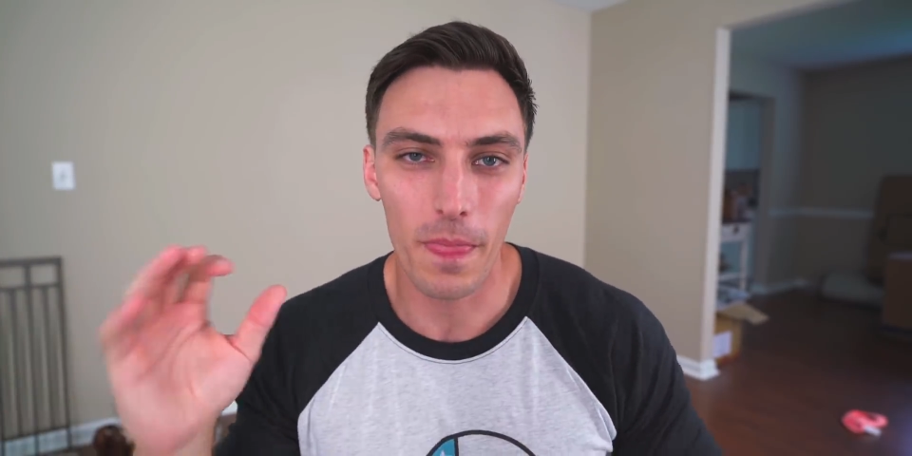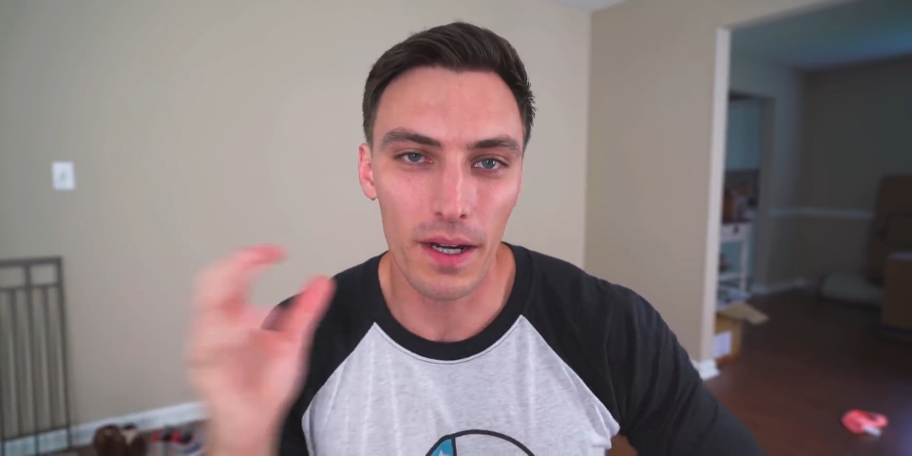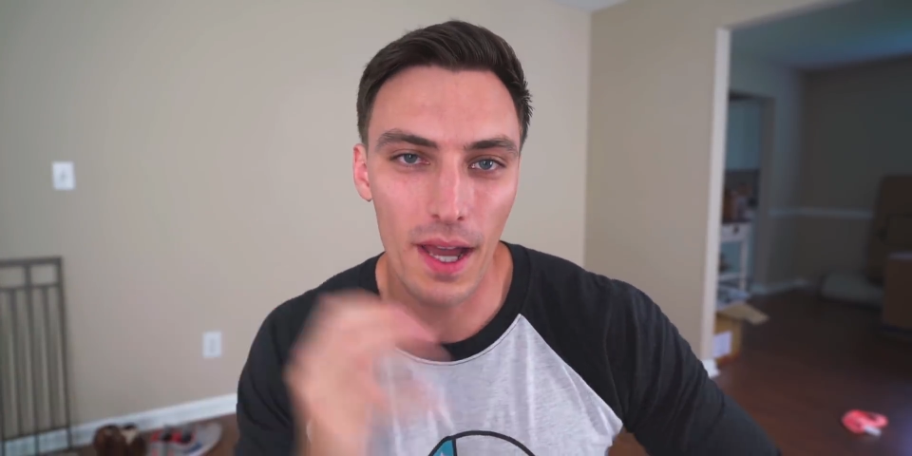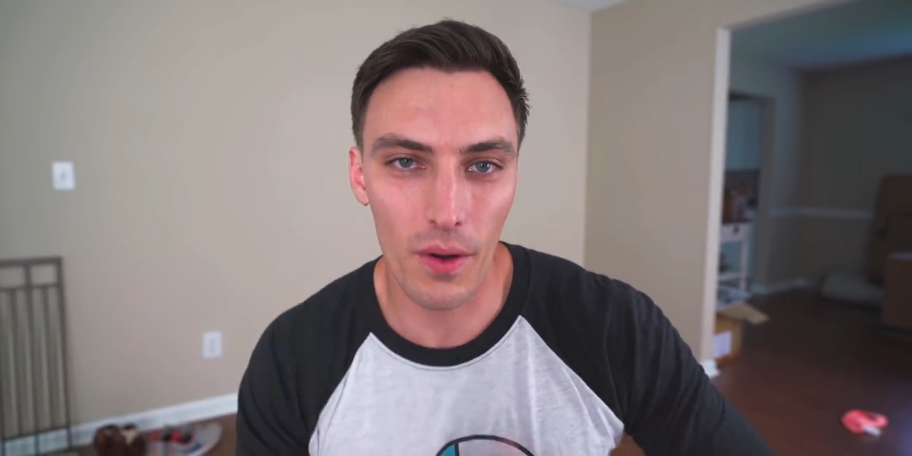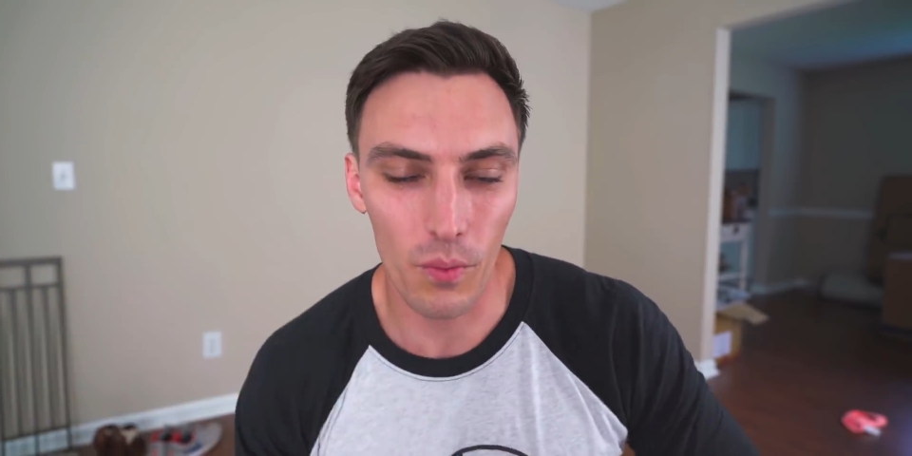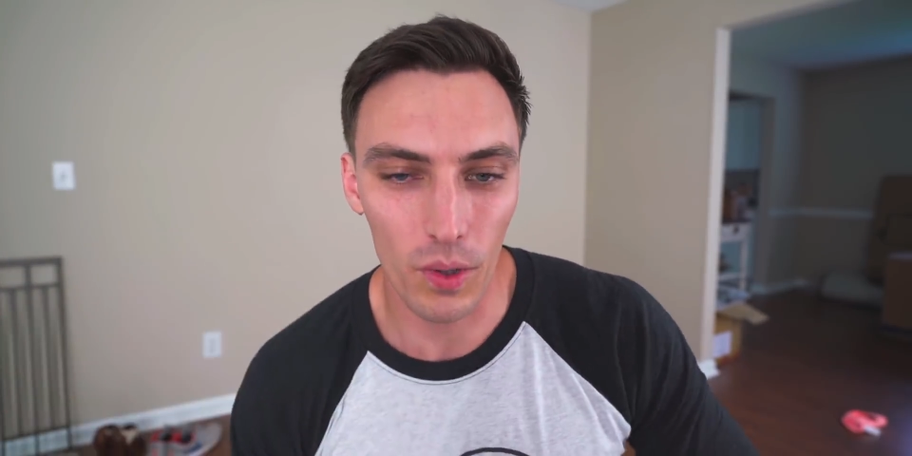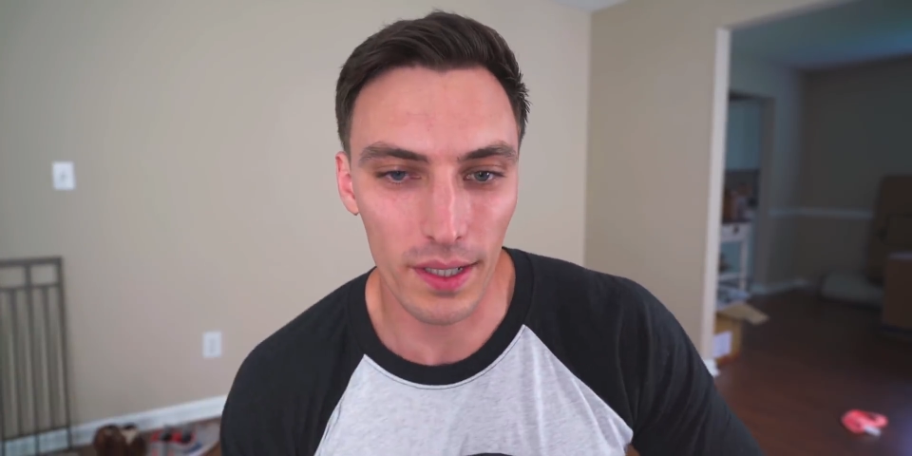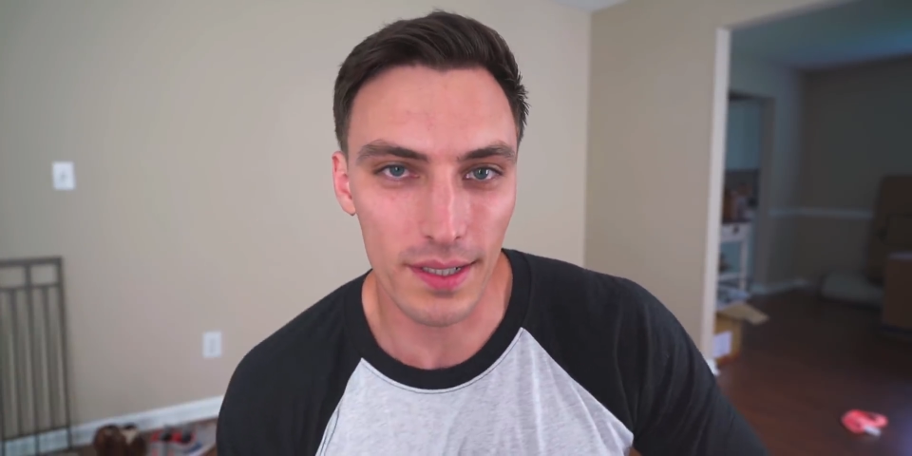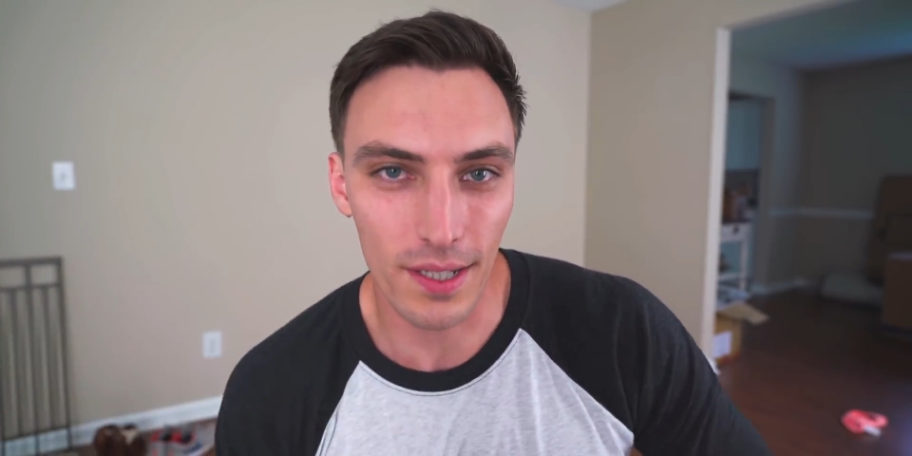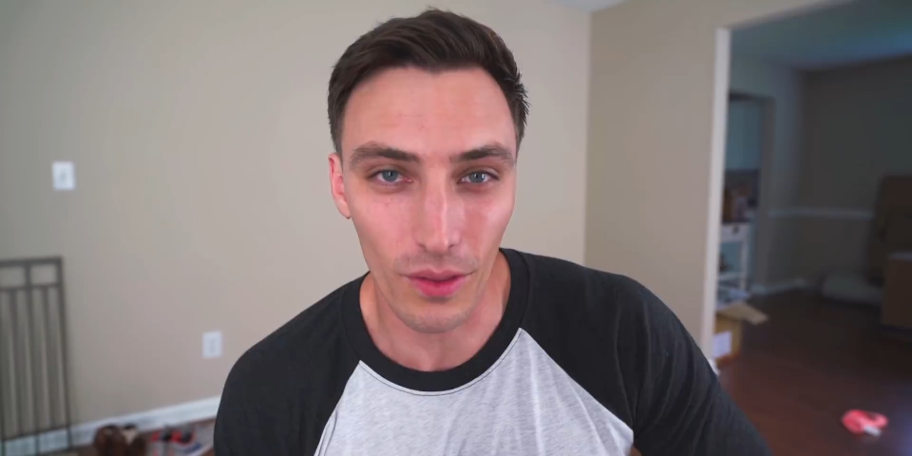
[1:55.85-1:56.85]
on how I want
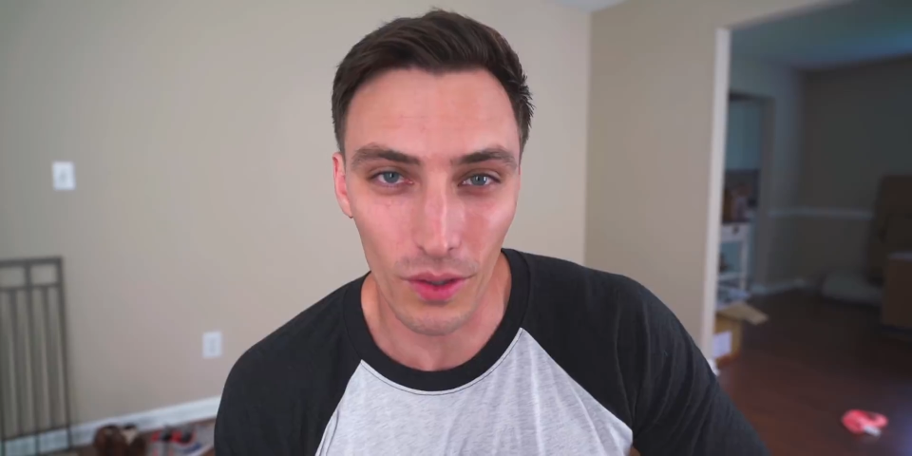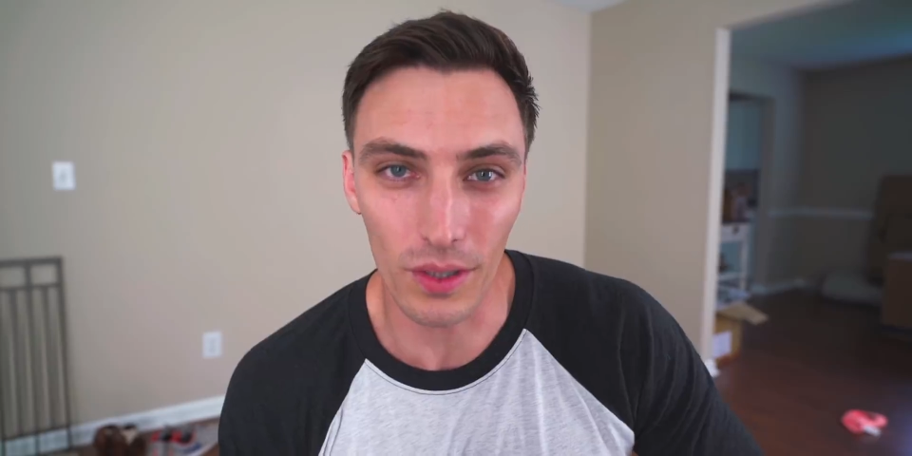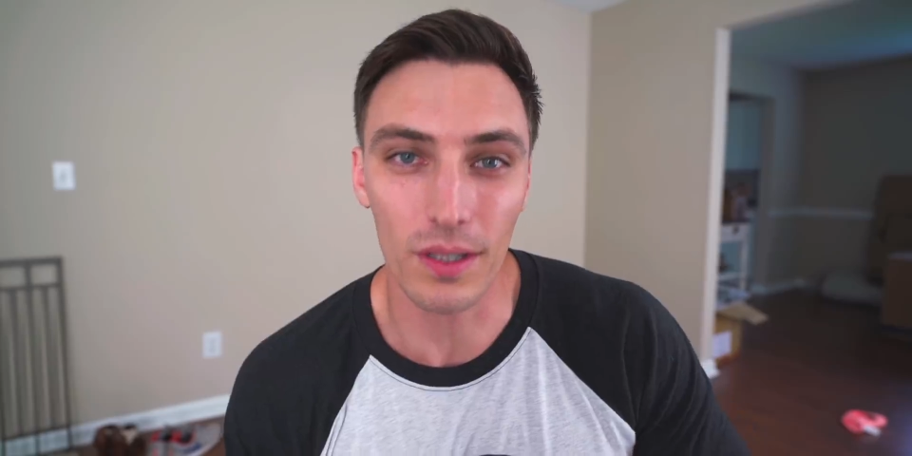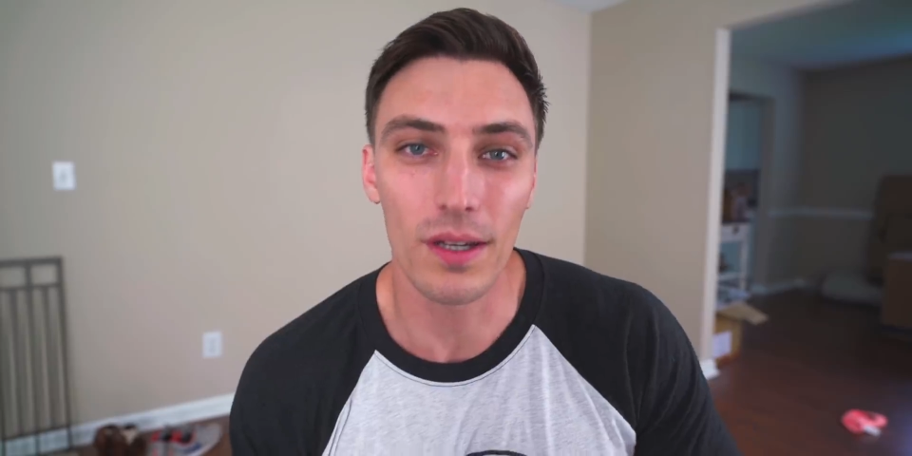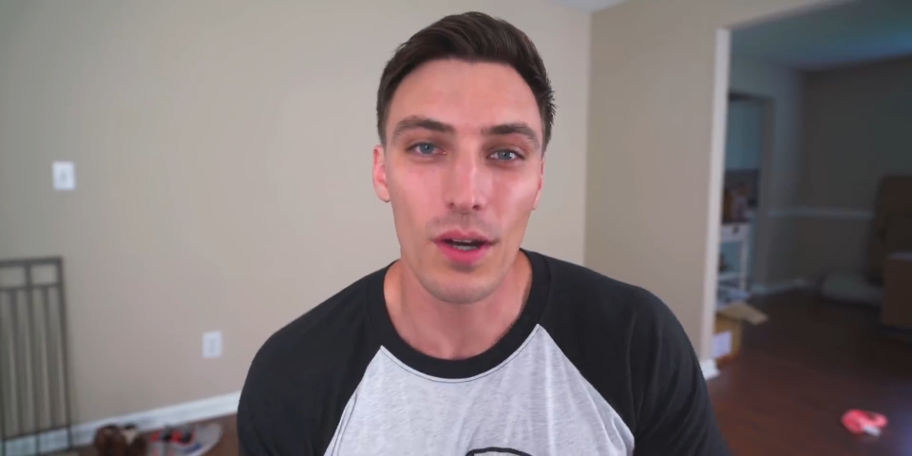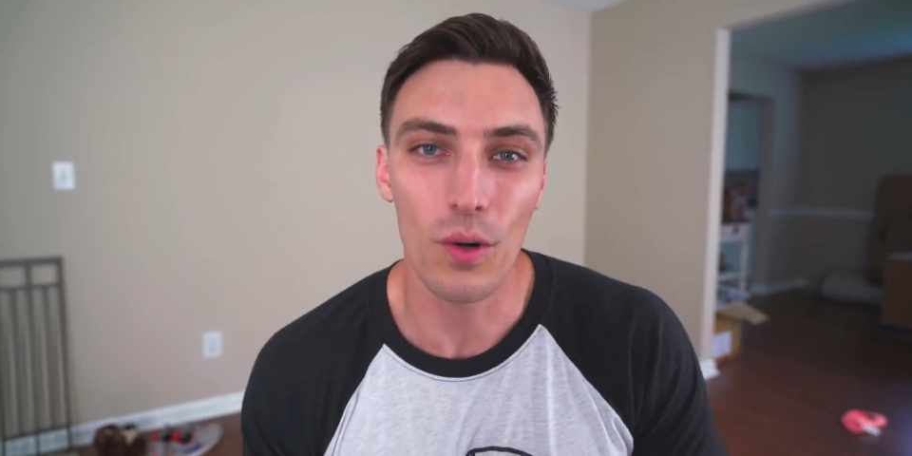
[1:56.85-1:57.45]
it to look